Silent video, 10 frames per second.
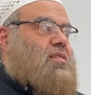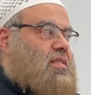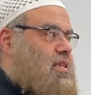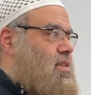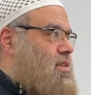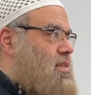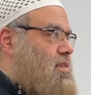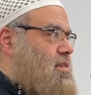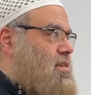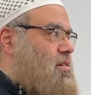unseen
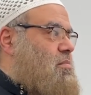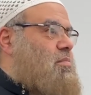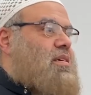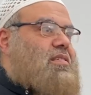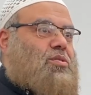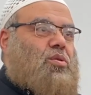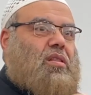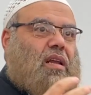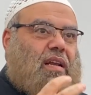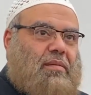based on
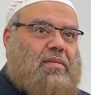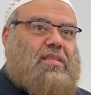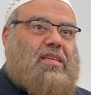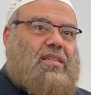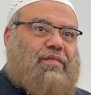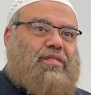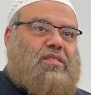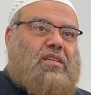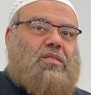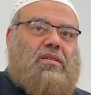their limited,
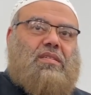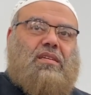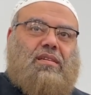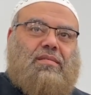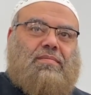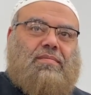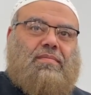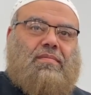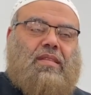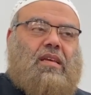deficient reason.
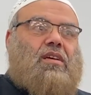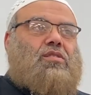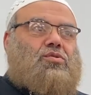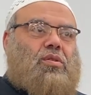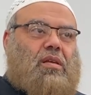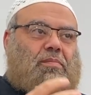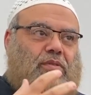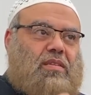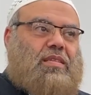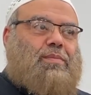So the
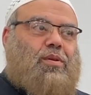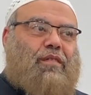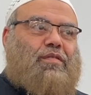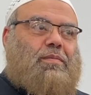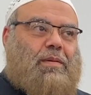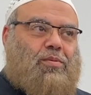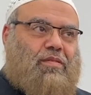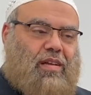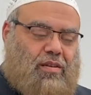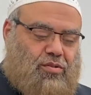principle of the
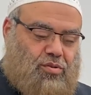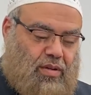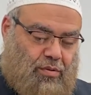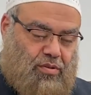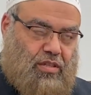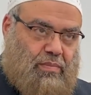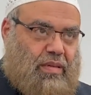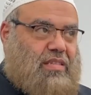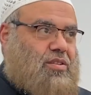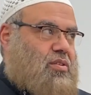people of Ahlul Sunnah, which is
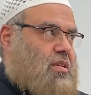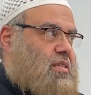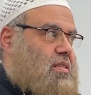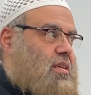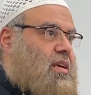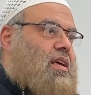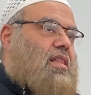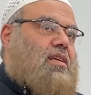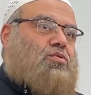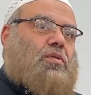based on this,
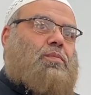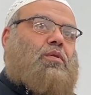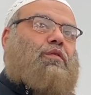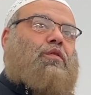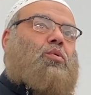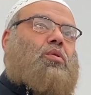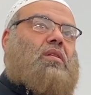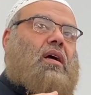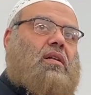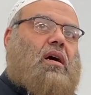that we put forward
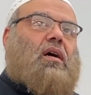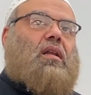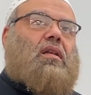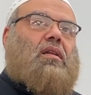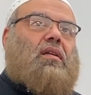an-naql,